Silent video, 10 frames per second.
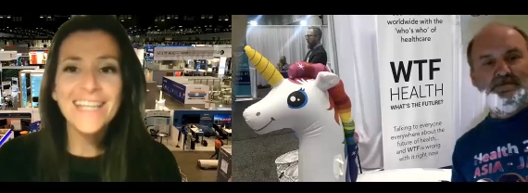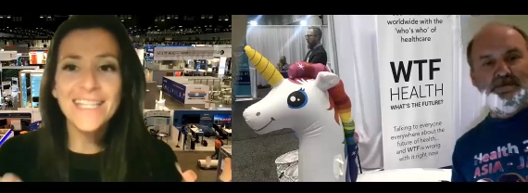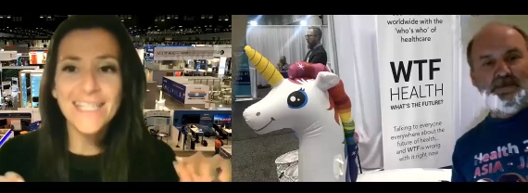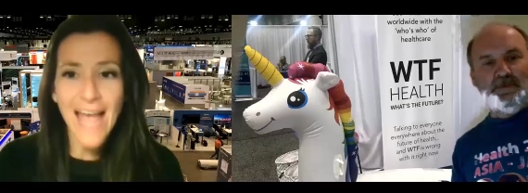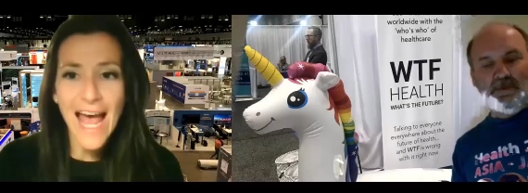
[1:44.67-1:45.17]

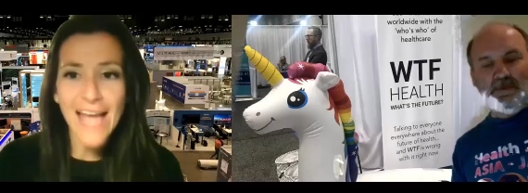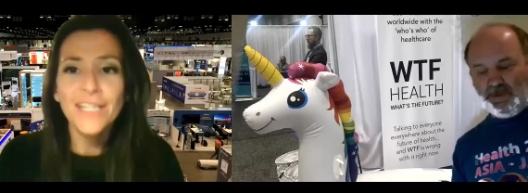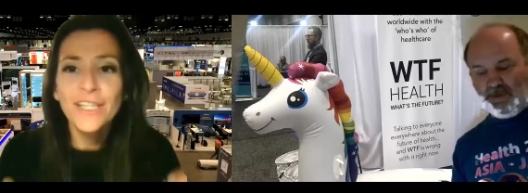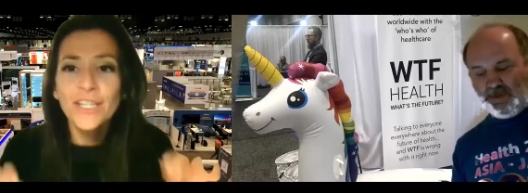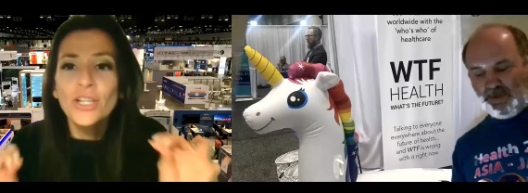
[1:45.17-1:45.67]
Speaker 1: set,
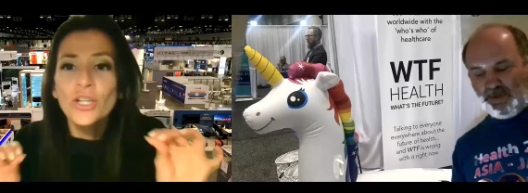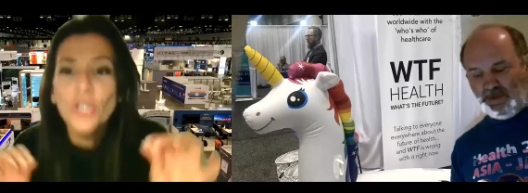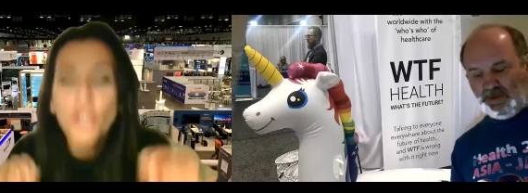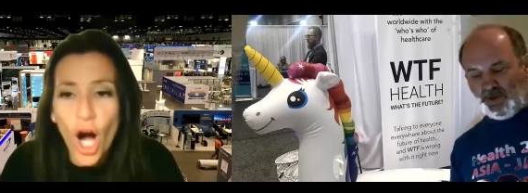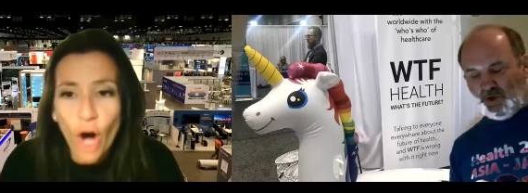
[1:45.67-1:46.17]

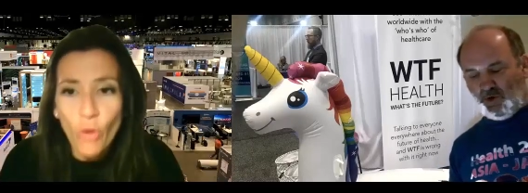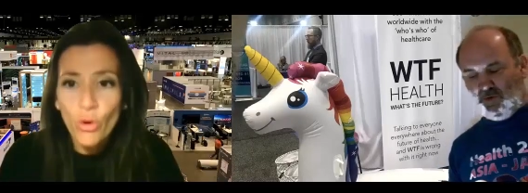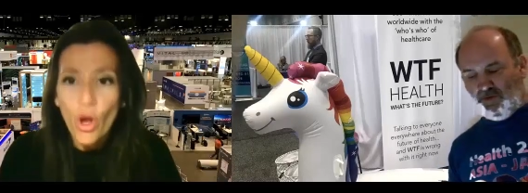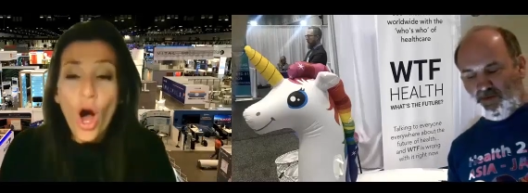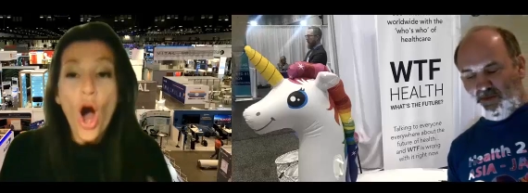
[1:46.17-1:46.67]
go.
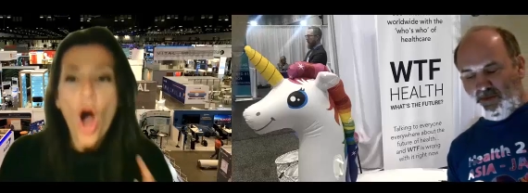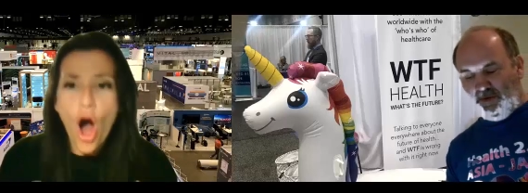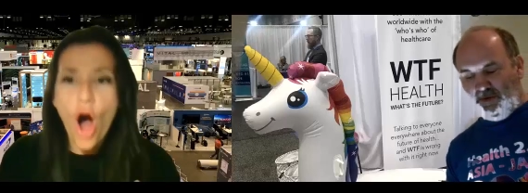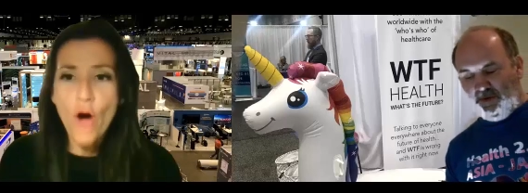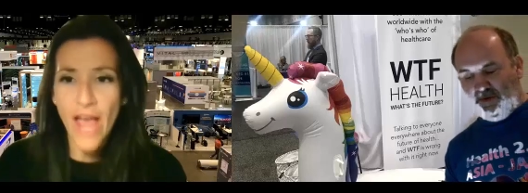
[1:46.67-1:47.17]

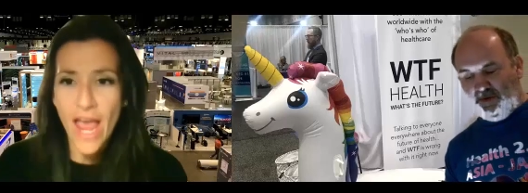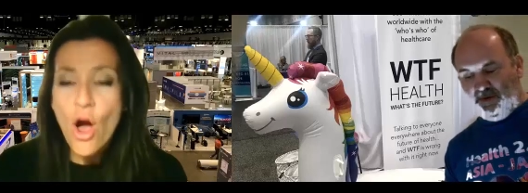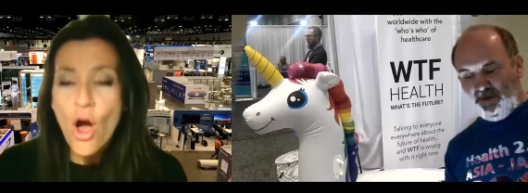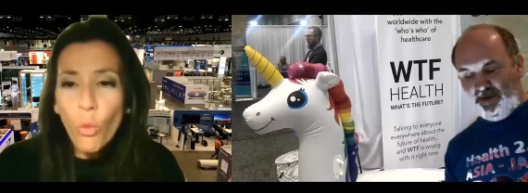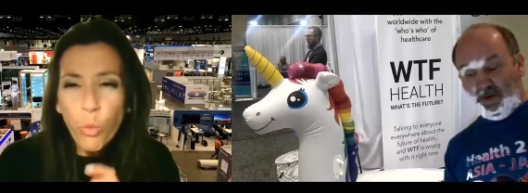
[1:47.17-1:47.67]
Okay.
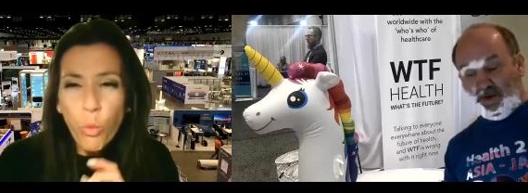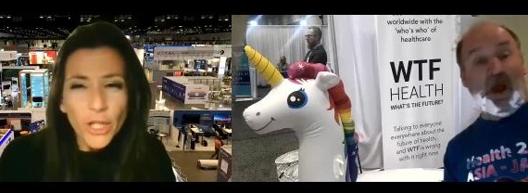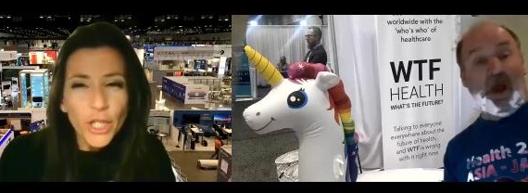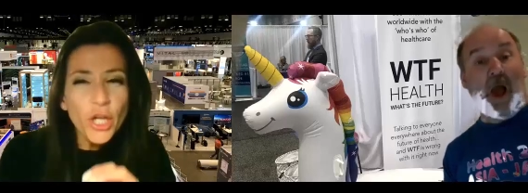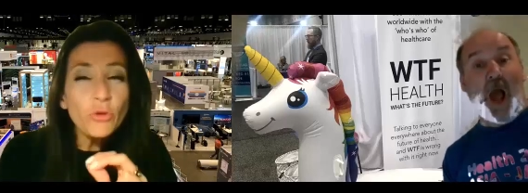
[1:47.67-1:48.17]
What do
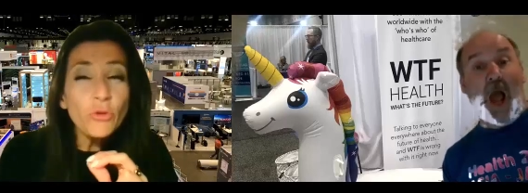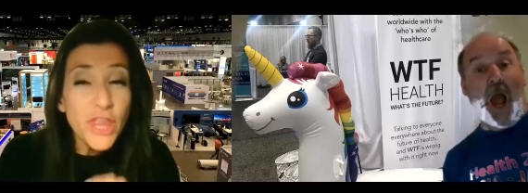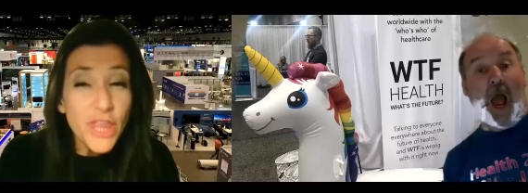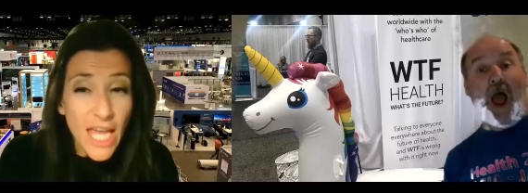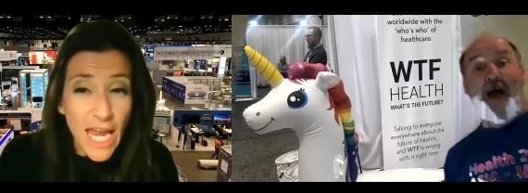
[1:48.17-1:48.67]
you
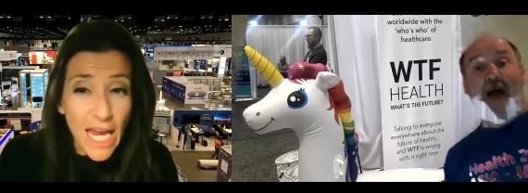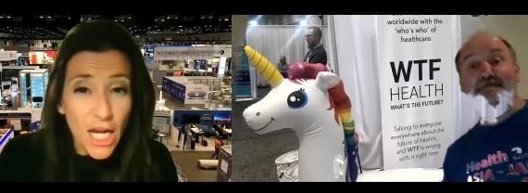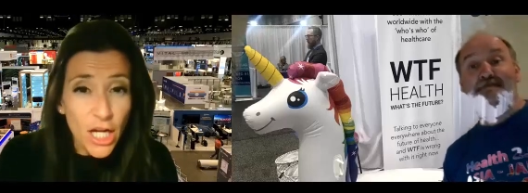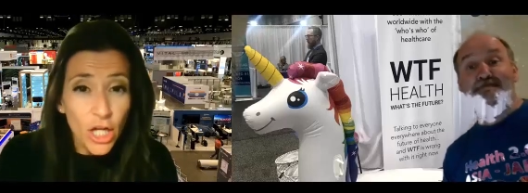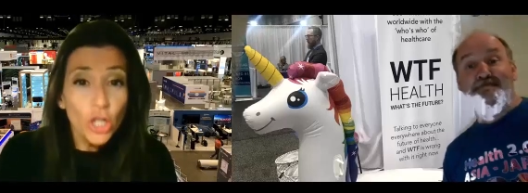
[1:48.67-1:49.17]
think
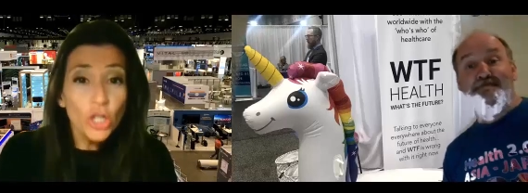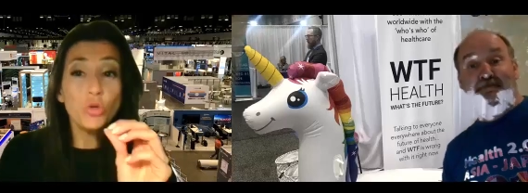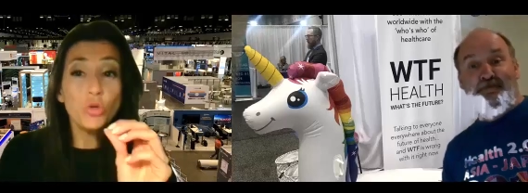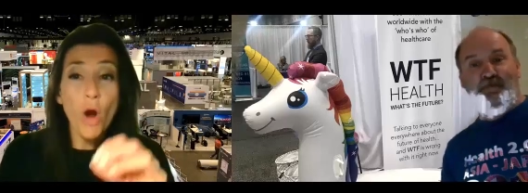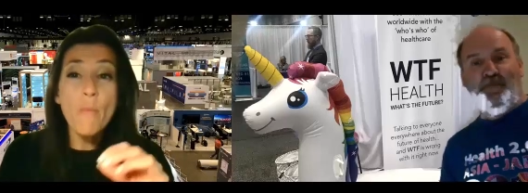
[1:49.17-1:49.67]

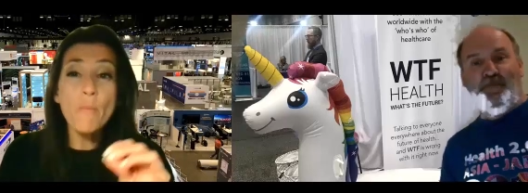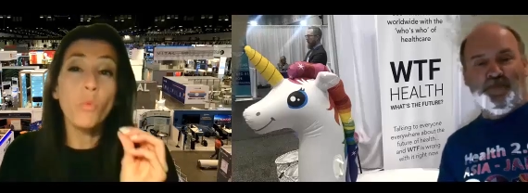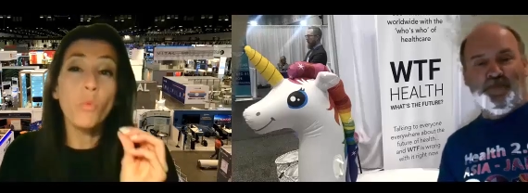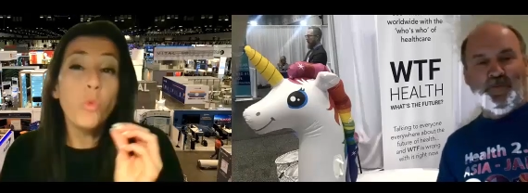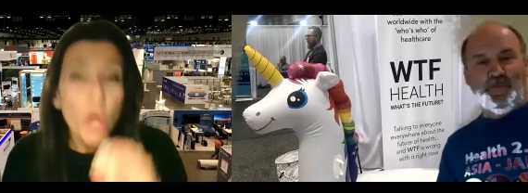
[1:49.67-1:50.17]
Trump
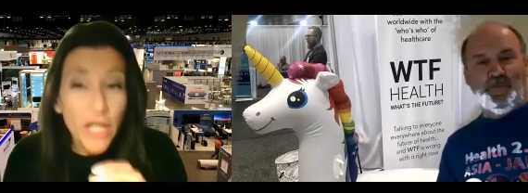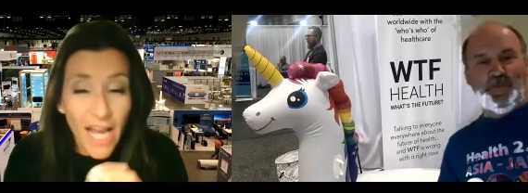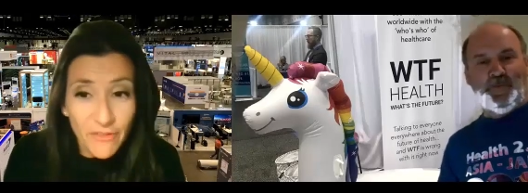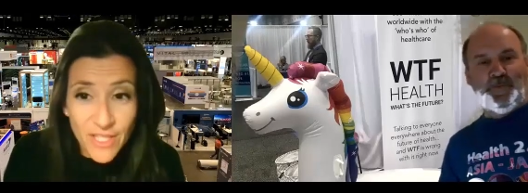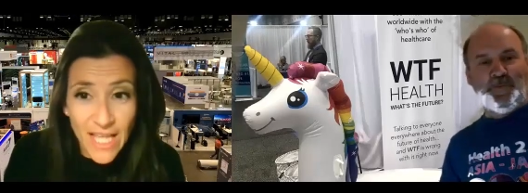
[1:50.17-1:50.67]
would
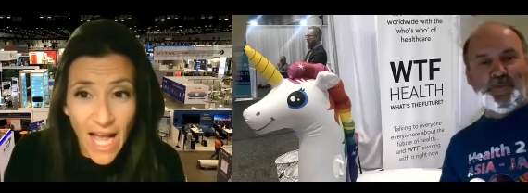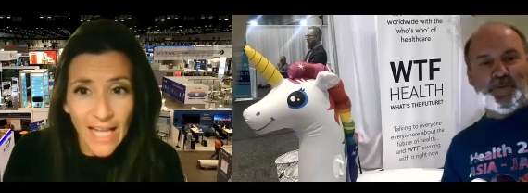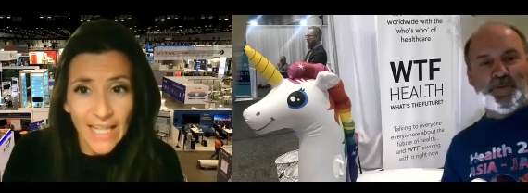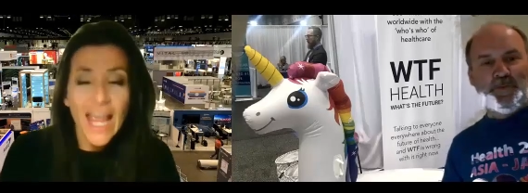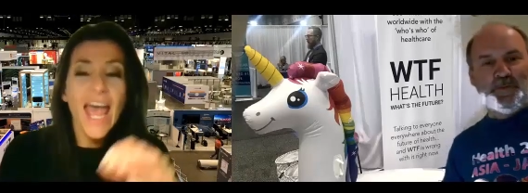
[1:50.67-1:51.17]
have
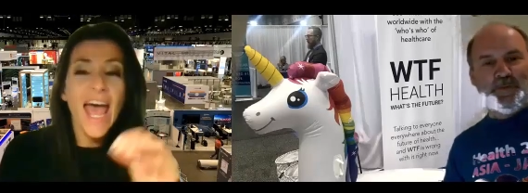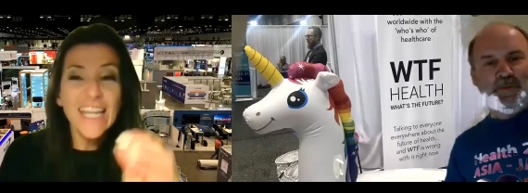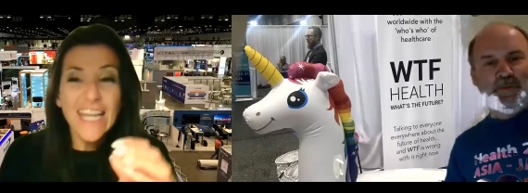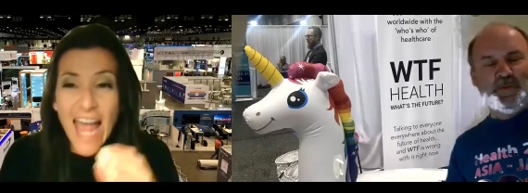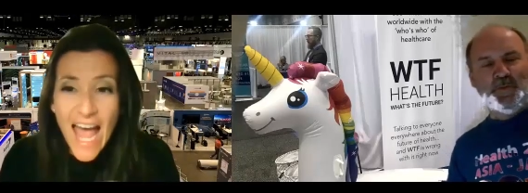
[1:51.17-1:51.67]
said had
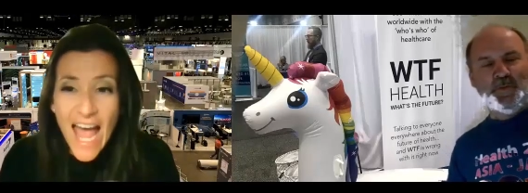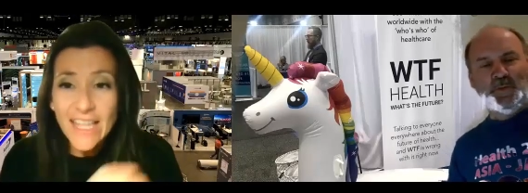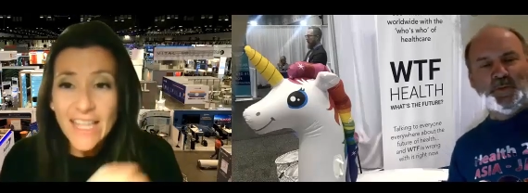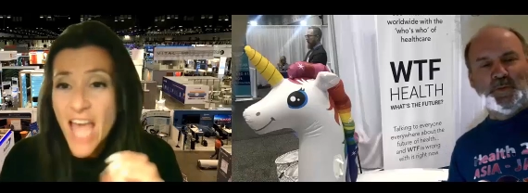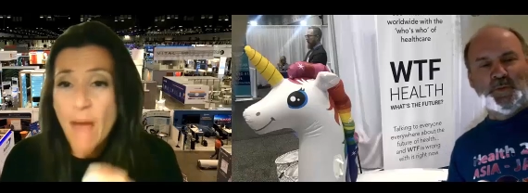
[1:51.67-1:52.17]
he had
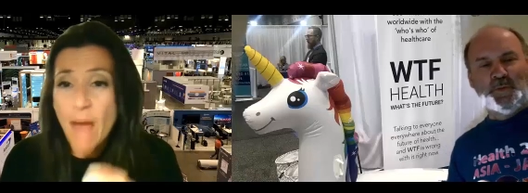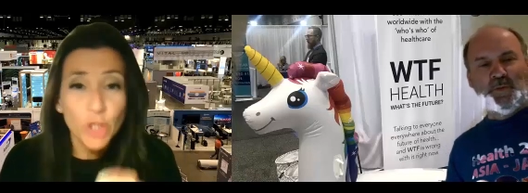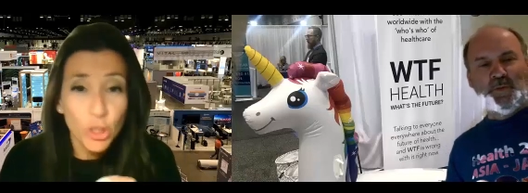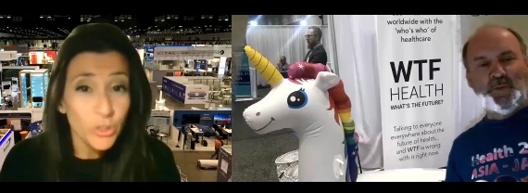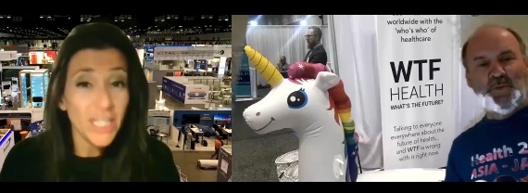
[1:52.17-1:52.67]
the
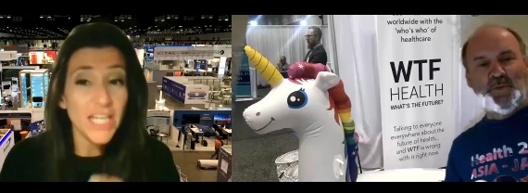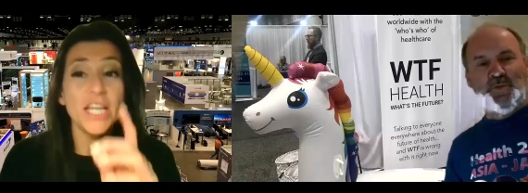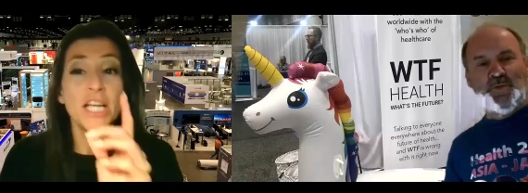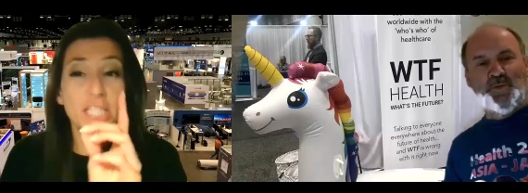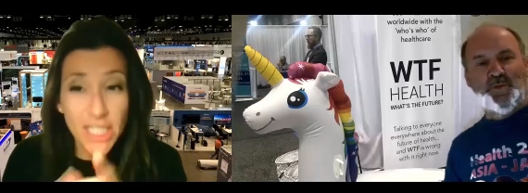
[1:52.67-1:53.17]

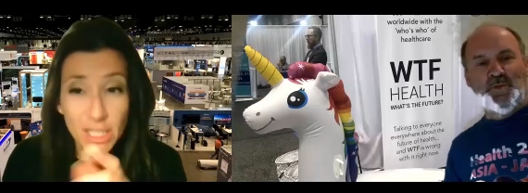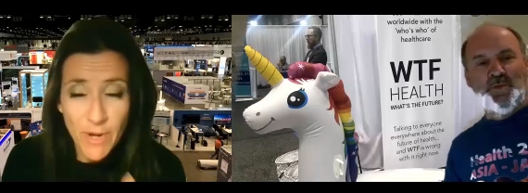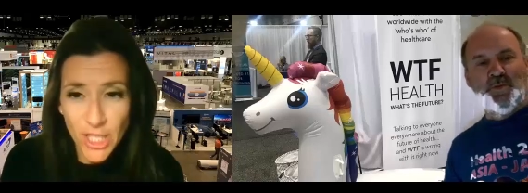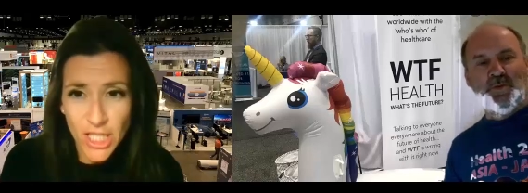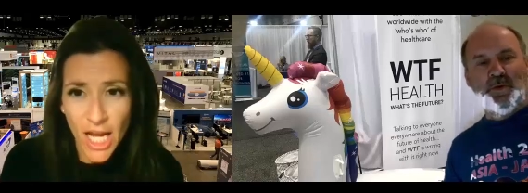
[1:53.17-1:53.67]
opportunity to
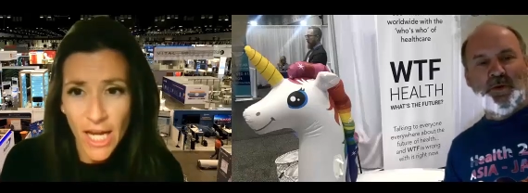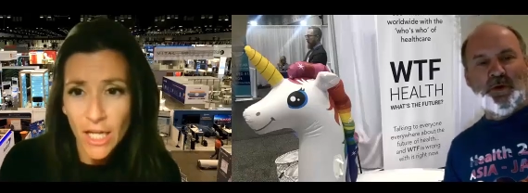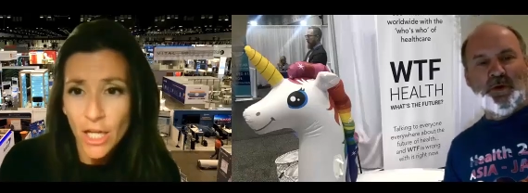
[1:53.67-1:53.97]
speak today?